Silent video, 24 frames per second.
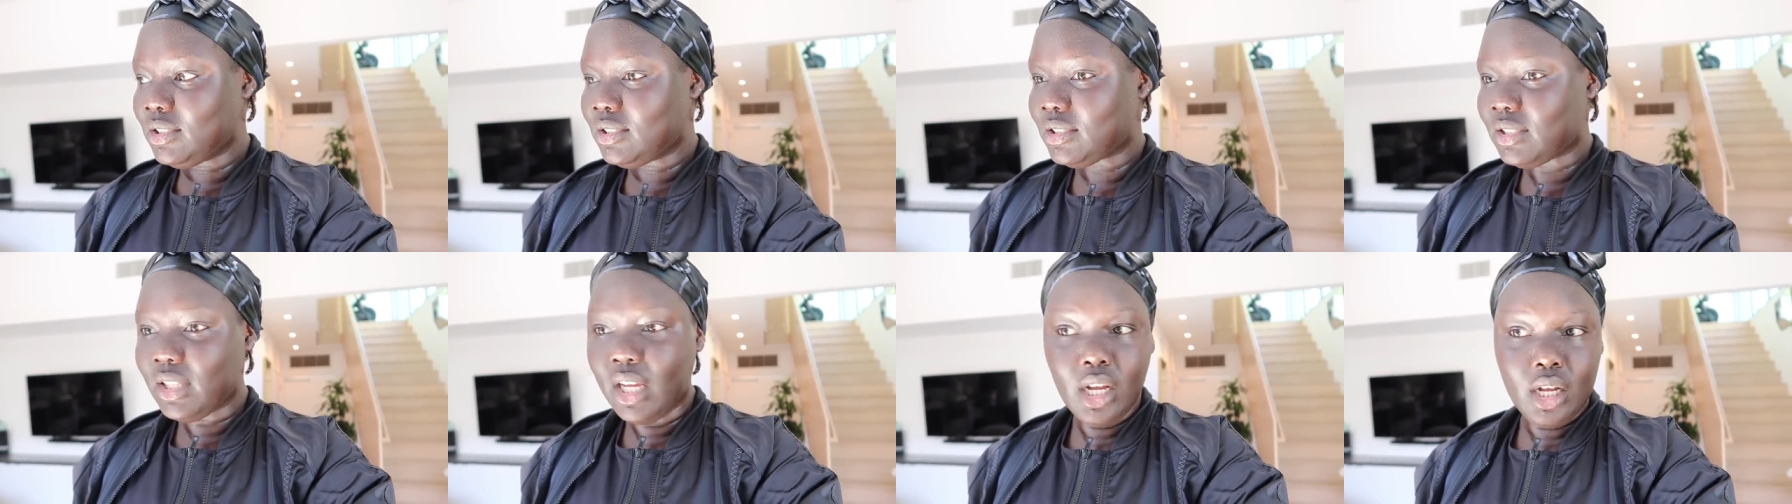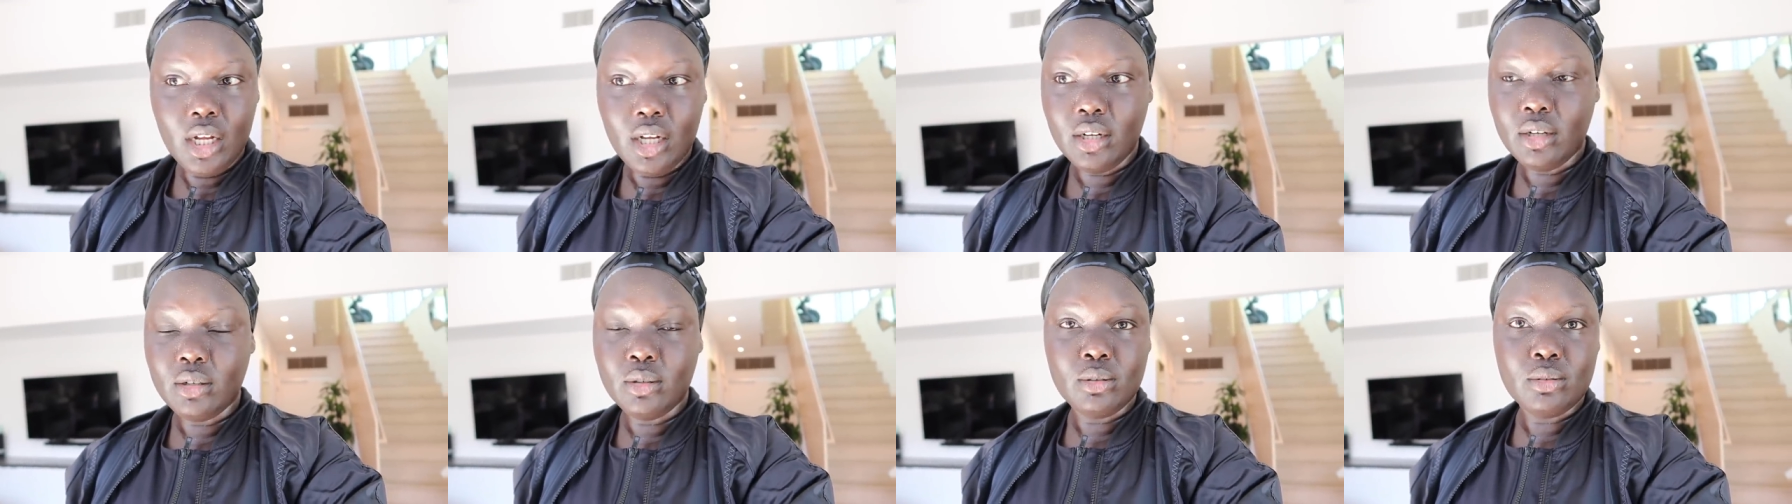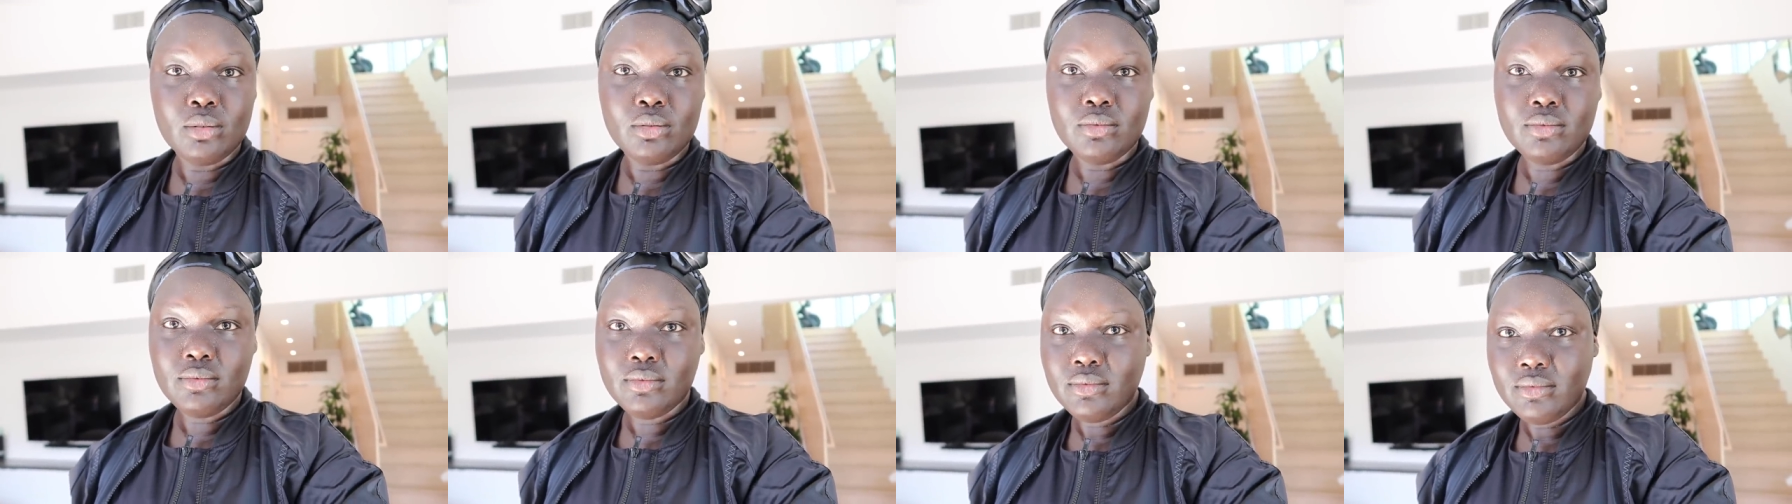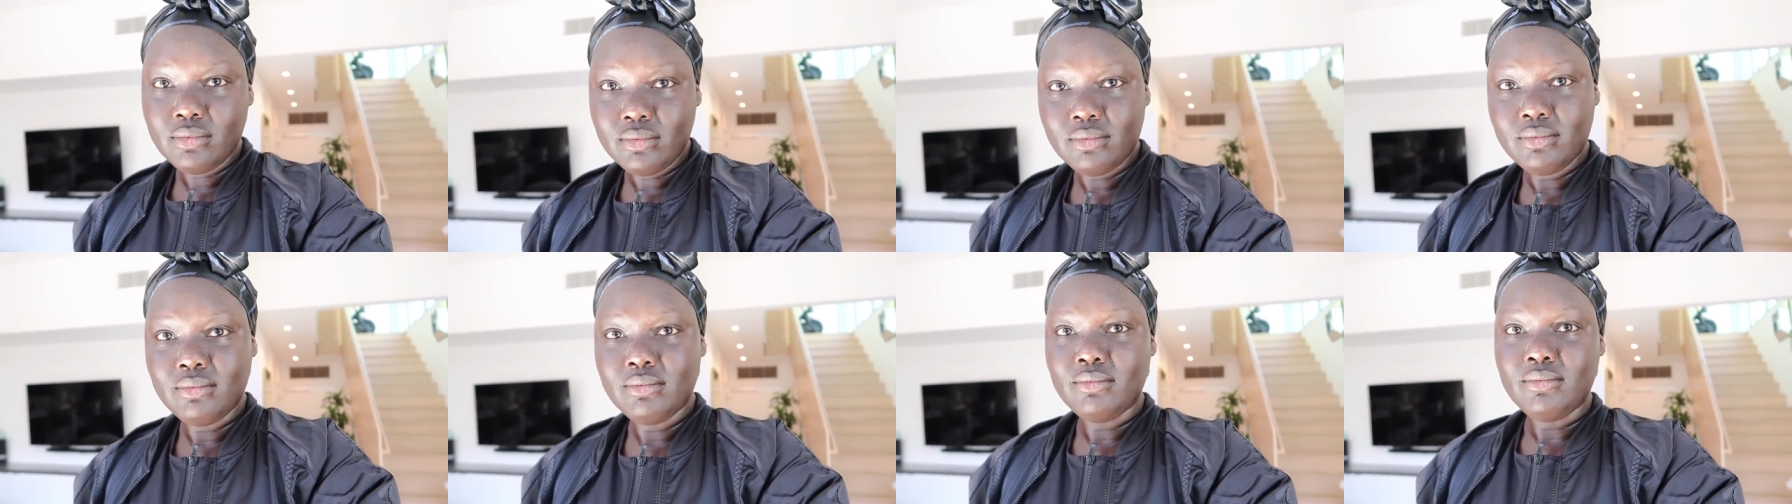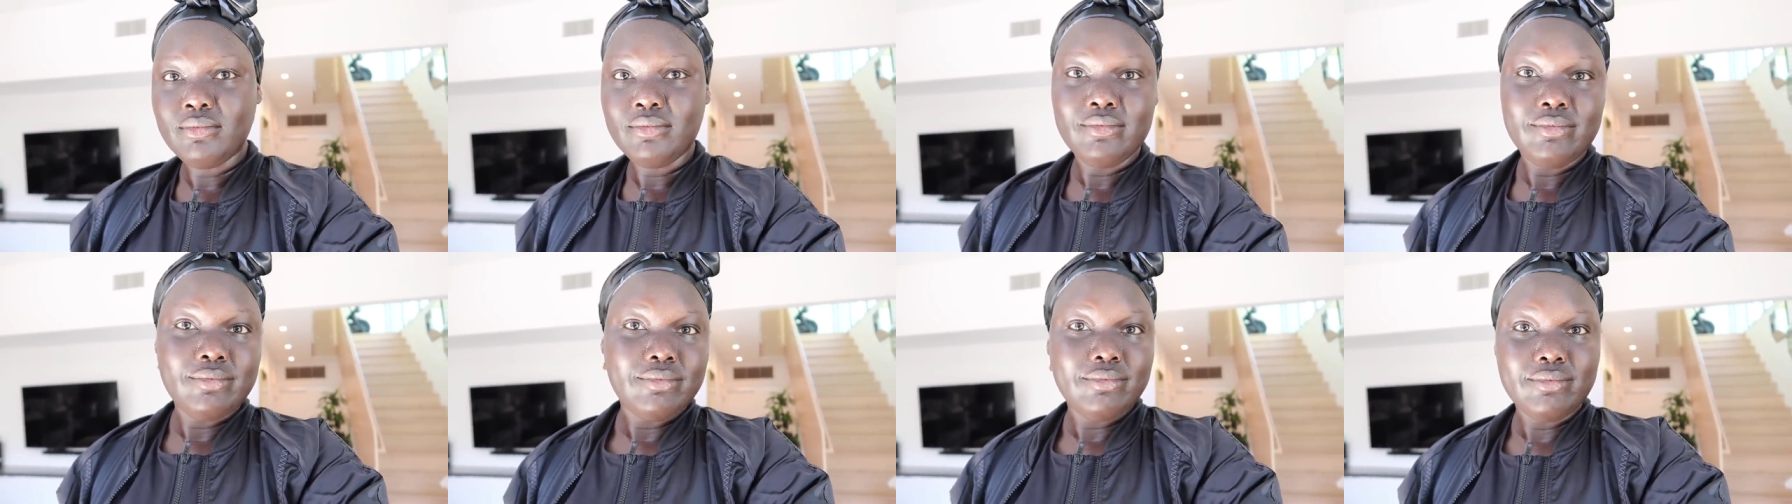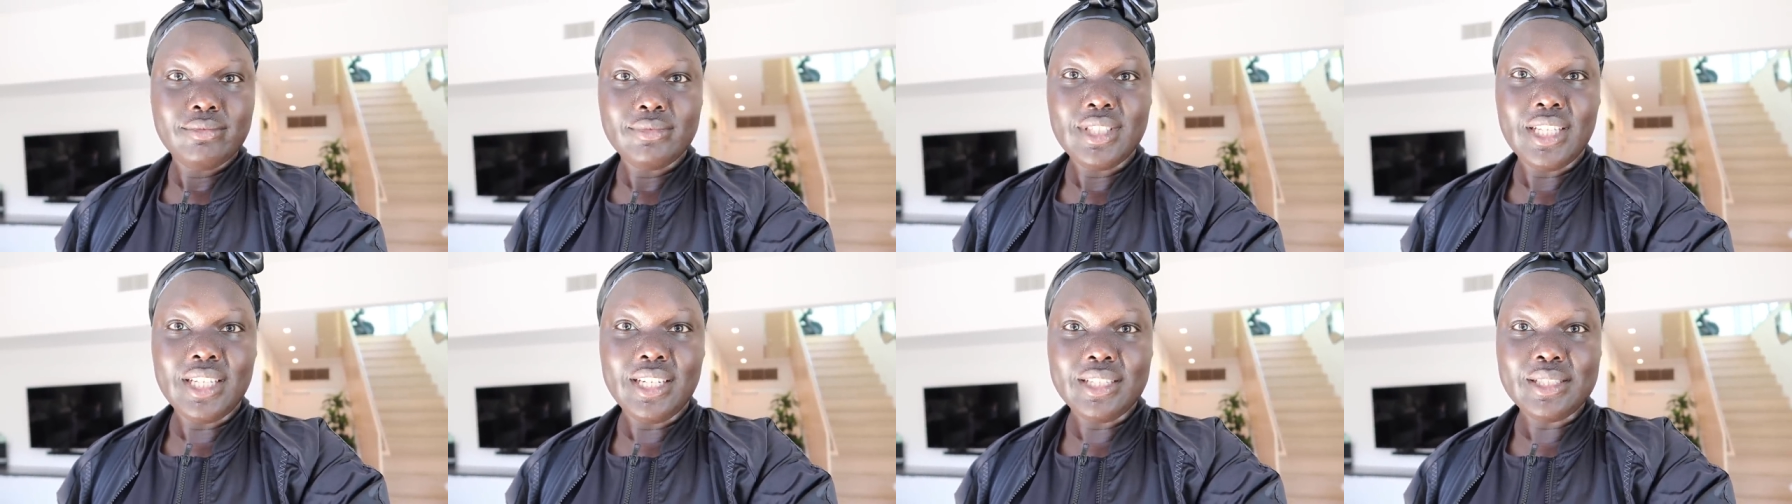So
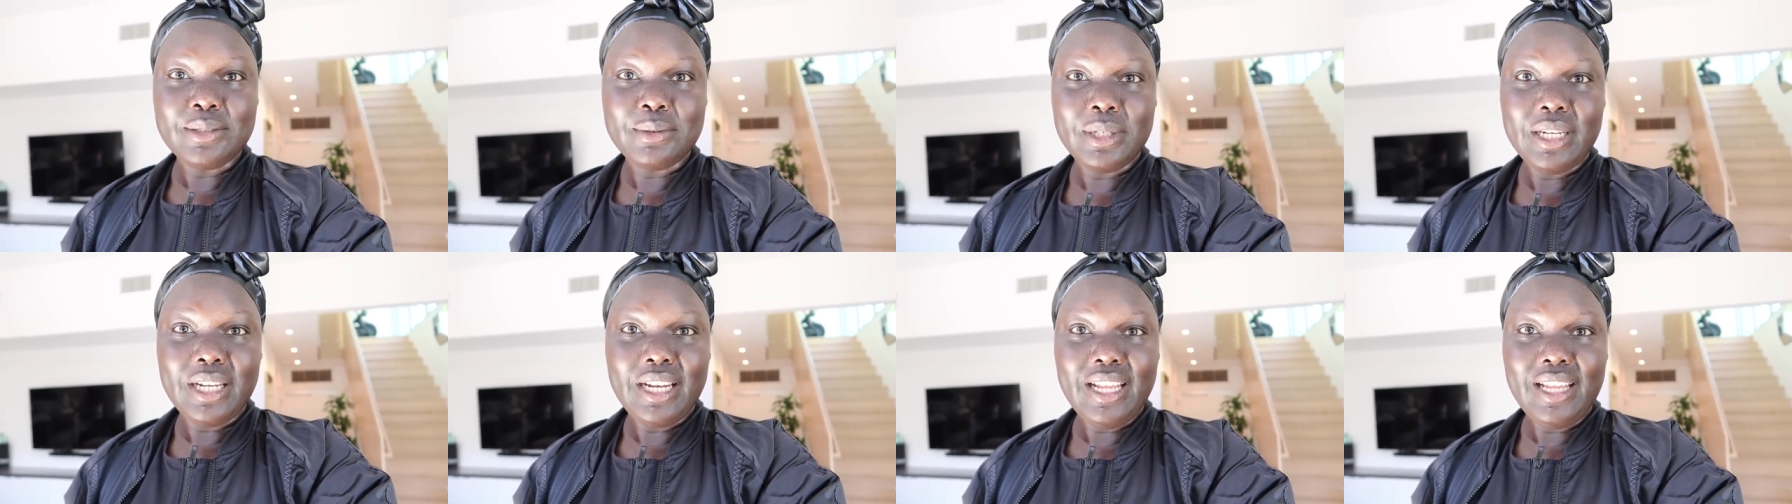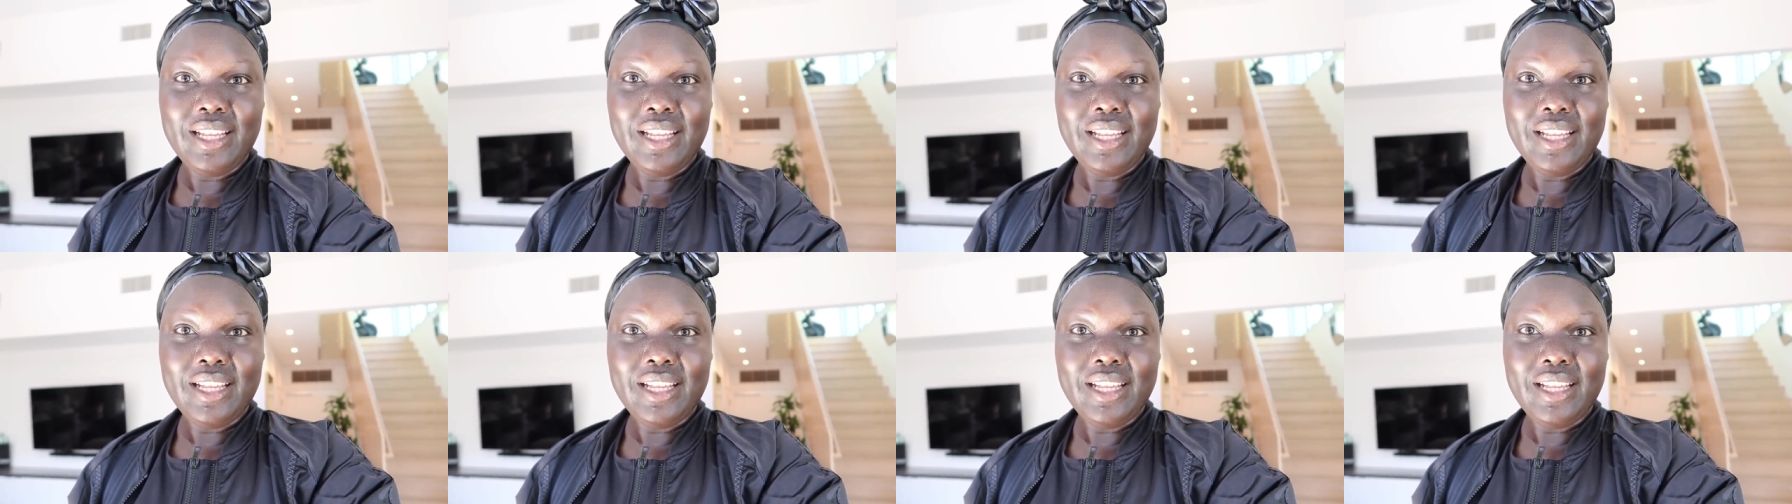it is what it